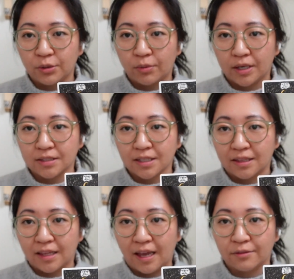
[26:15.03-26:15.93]
where it's
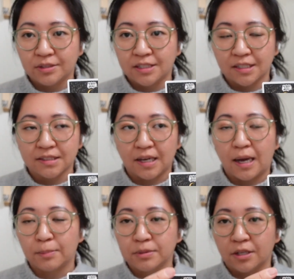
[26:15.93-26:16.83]
like they have six
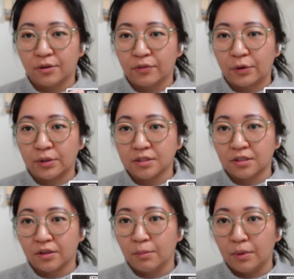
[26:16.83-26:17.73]
cups that are focused
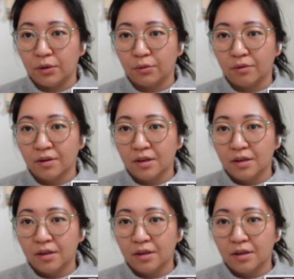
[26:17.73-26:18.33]
on the moon